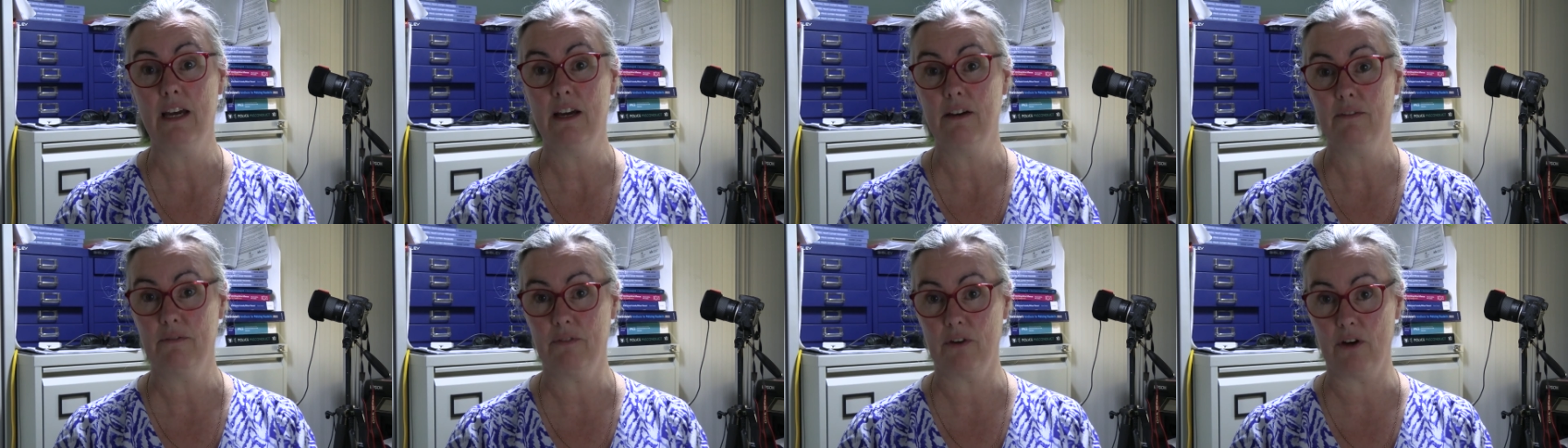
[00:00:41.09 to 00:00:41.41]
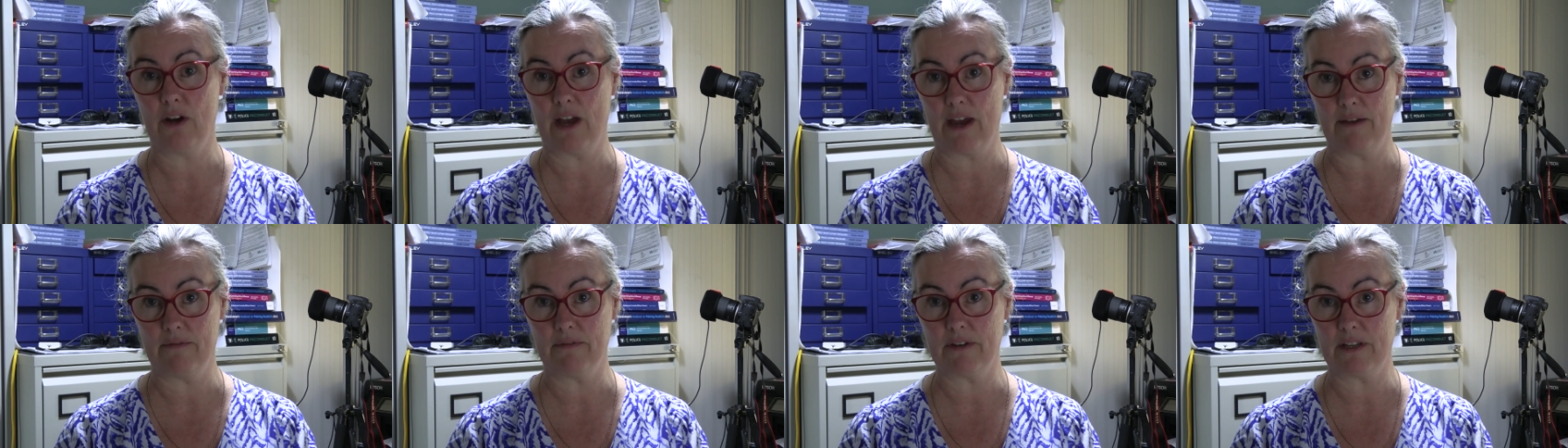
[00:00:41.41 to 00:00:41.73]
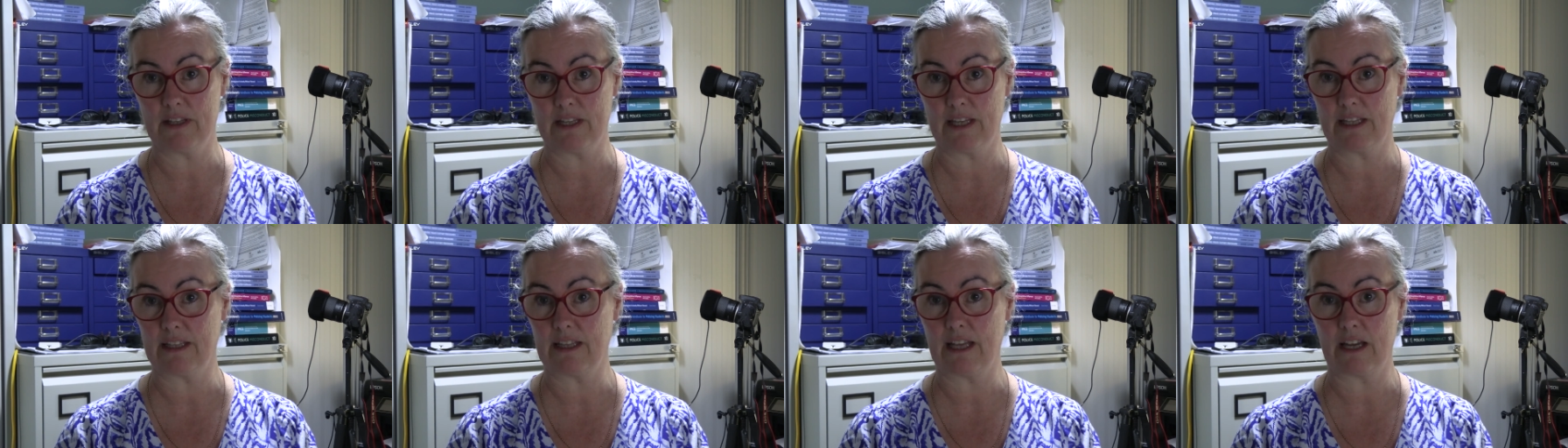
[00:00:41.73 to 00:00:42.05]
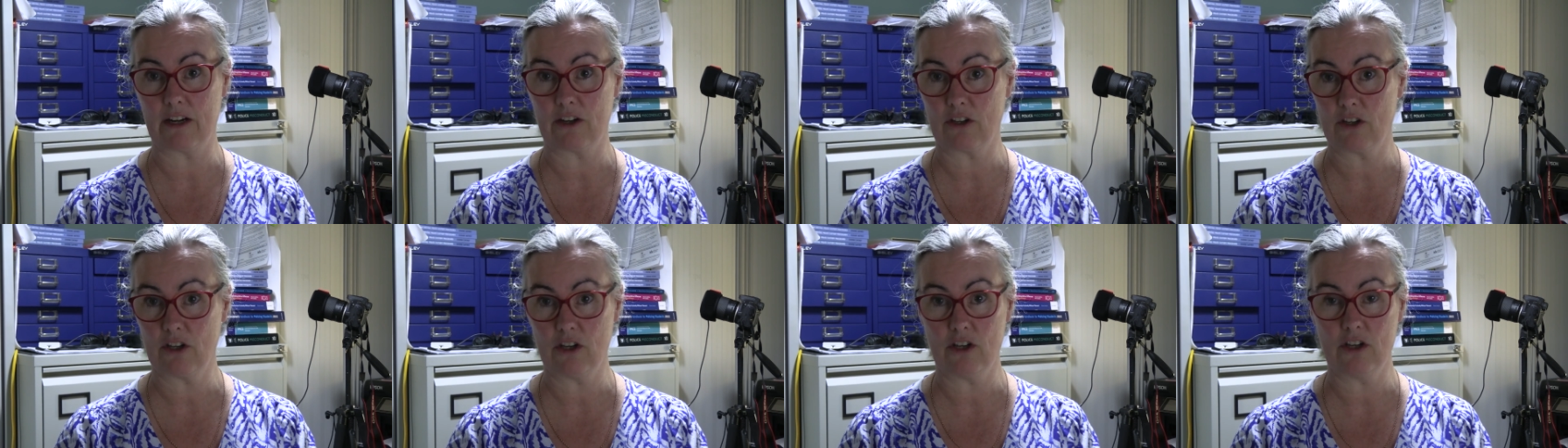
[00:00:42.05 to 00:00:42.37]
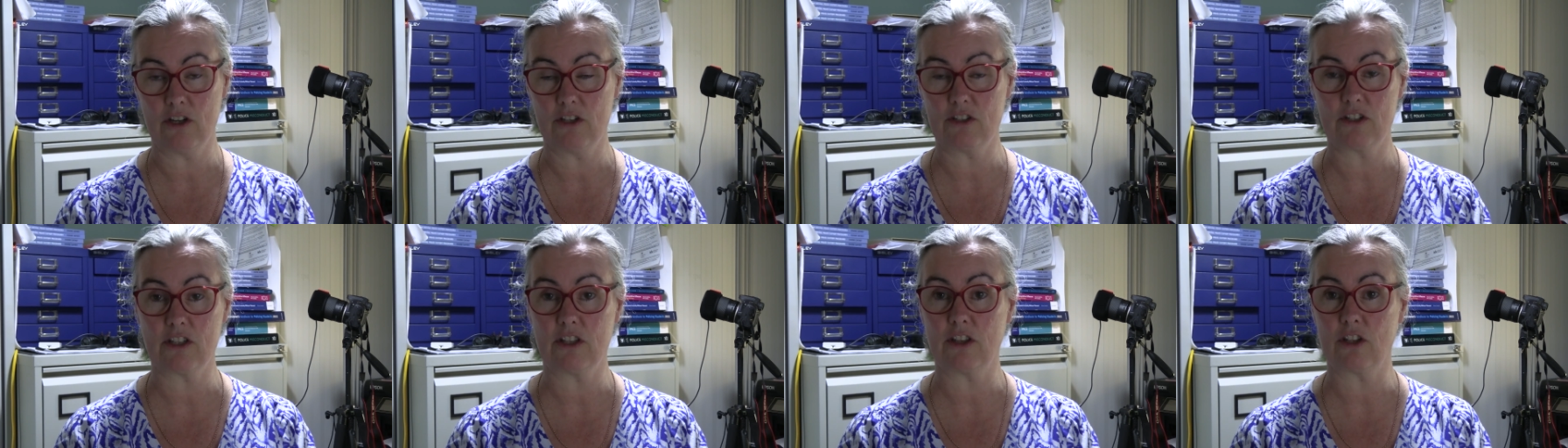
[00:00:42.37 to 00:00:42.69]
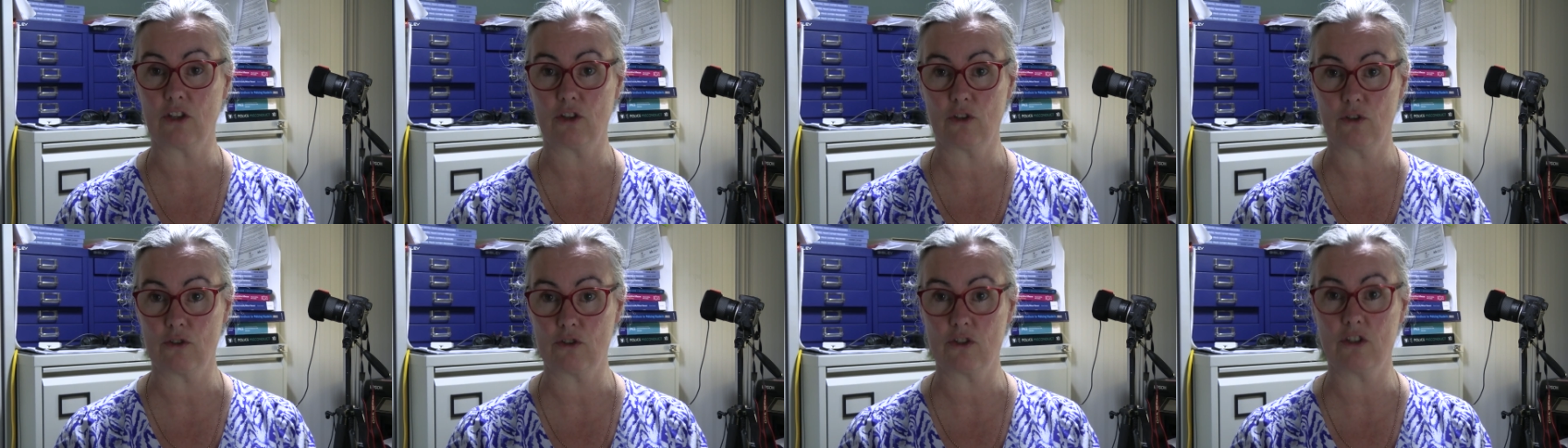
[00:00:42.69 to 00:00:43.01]
for everything that occurs in the
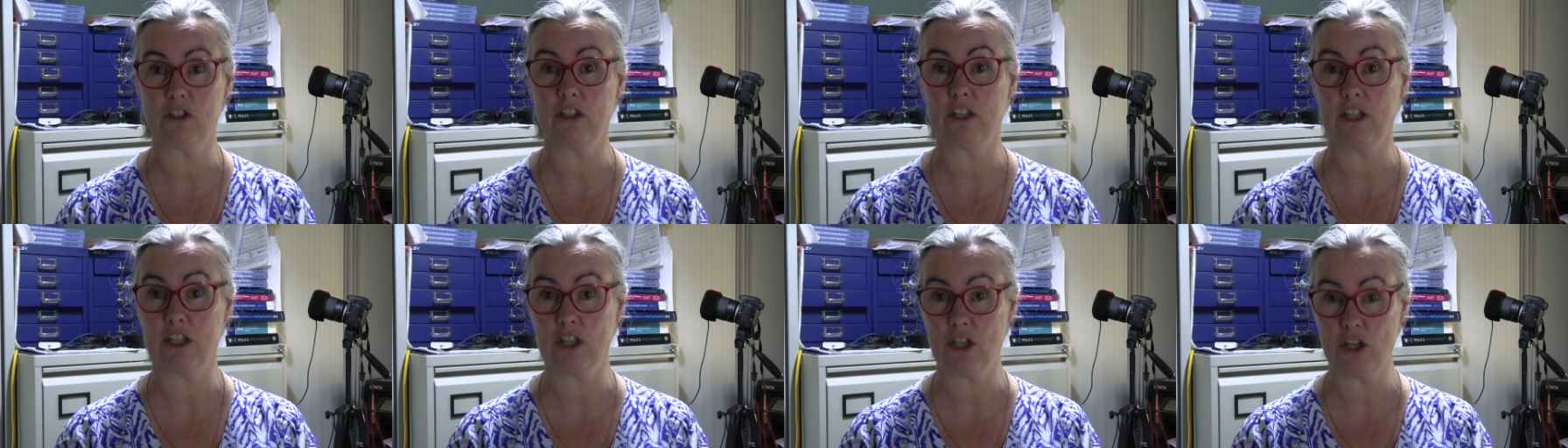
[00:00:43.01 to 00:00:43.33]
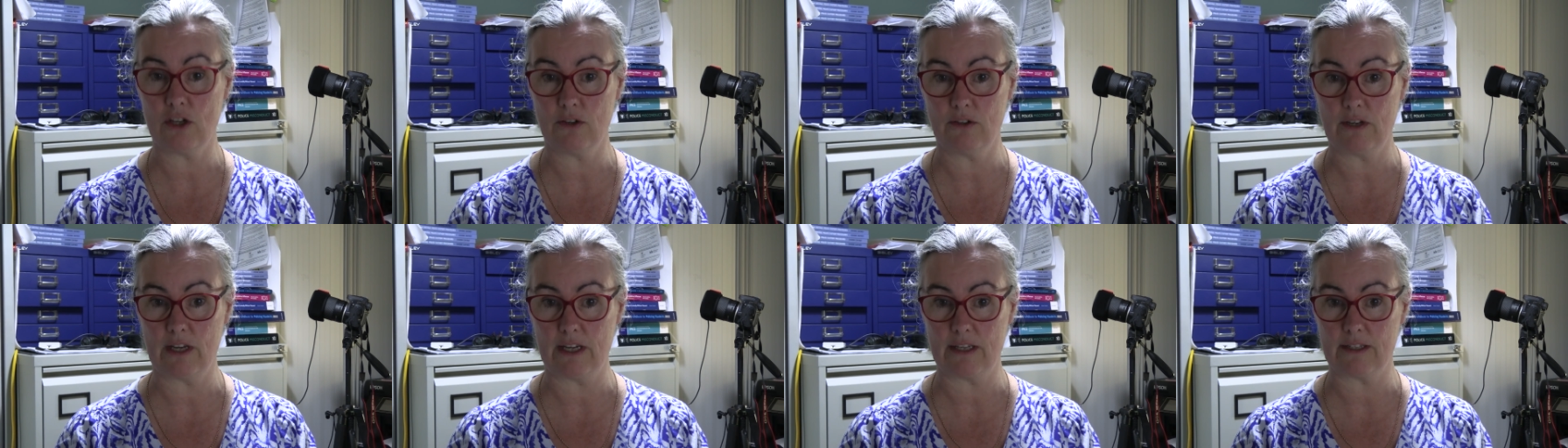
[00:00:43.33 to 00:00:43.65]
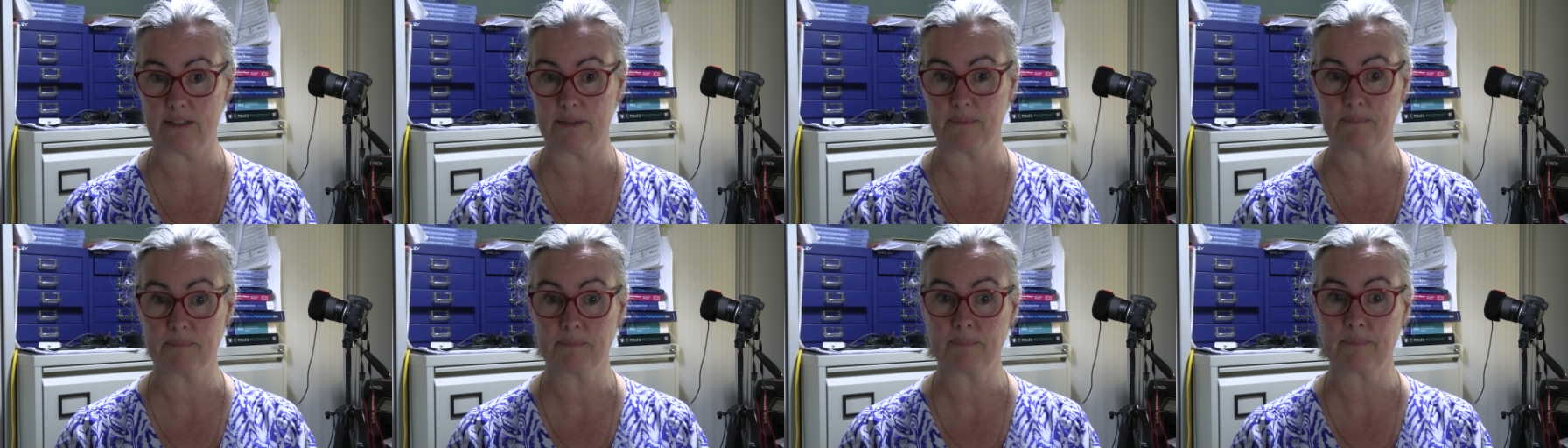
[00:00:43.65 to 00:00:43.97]
custody unit.